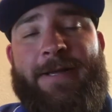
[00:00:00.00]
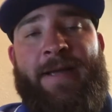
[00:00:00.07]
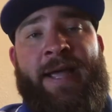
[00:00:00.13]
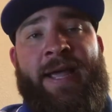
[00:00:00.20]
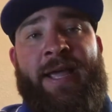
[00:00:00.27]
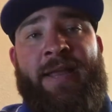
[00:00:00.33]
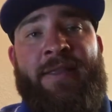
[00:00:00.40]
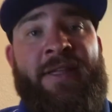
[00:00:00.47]

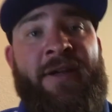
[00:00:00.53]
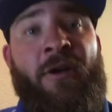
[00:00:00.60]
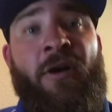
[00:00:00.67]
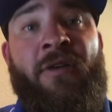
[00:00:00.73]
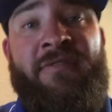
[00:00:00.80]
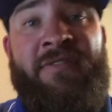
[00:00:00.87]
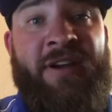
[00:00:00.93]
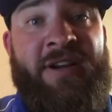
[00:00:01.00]
And they're
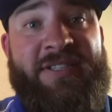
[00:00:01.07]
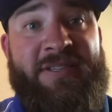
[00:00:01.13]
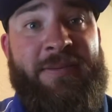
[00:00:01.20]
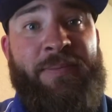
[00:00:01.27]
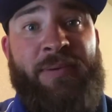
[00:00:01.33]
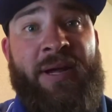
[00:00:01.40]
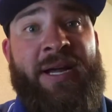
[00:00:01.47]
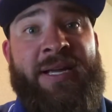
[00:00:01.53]
all very
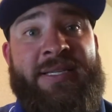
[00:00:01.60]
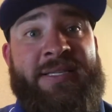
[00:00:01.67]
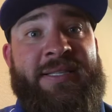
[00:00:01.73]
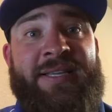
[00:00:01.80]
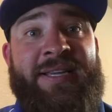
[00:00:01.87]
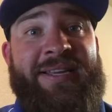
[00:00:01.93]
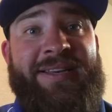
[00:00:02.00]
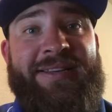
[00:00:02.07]
surprised
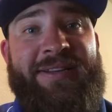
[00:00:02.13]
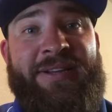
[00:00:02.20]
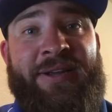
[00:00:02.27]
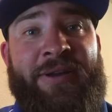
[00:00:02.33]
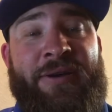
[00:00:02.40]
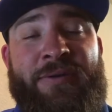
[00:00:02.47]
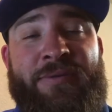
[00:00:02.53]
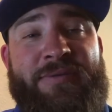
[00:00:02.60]
that,
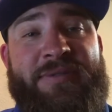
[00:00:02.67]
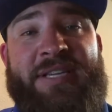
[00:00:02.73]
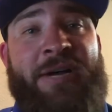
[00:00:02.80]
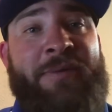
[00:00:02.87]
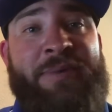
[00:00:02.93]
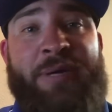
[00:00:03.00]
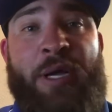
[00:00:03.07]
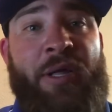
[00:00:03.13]

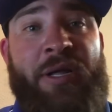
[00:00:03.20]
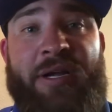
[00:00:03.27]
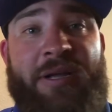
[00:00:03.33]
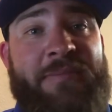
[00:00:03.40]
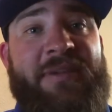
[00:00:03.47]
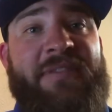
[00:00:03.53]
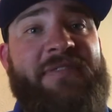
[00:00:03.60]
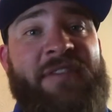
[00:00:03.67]
salmonella
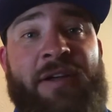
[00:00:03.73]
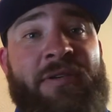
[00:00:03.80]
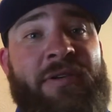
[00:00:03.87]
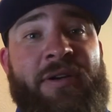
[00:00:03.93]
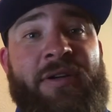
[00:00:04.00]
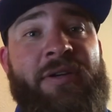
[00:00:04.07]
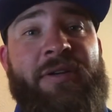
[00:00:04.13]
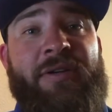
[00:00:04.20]
can be found
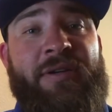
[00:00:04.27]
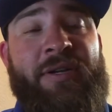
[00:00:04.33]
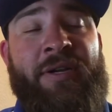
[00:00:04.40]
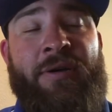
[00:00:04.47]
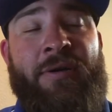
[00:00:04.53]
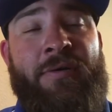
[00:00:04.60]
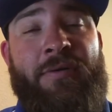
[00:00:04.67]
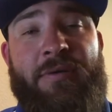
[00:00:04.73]
on,
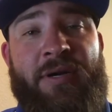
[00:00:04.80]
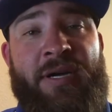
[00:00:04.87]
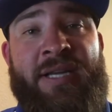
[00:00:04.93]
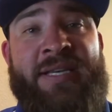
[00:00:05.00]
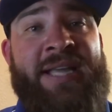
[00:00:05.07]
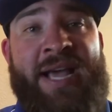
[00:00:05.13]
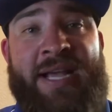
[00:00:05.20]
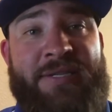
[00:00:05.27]
a
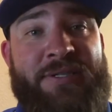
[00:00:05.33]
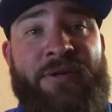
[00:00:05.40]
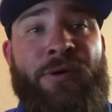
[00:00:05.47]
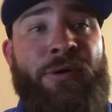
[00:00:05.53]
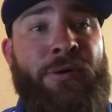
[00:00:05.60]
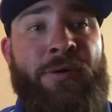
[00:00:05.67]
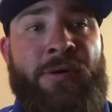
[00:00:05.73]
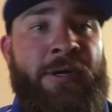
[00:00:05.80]
desk,
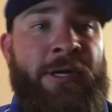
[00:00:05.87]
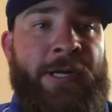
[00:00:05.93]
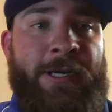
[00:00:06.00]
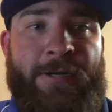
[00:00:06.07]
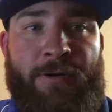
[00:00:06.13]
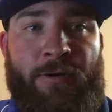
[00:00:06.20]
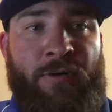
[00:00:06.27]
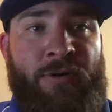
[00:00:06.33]
or
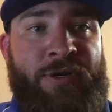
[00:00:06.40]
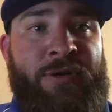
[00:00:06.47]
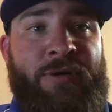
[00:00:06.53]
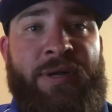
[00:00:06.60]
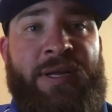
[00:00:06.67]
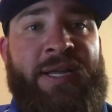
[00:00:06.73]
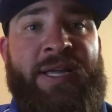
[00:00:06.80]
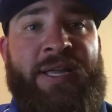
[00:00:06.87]
you
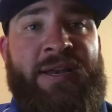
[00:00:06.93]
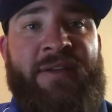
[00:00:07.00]
can get